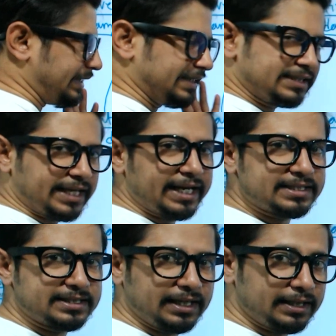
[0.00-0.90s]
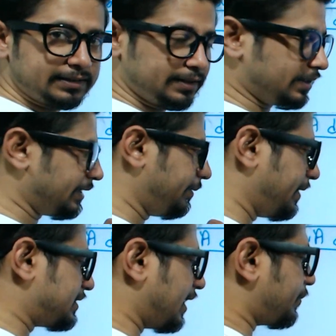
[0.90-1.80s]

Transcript: in this case the the image that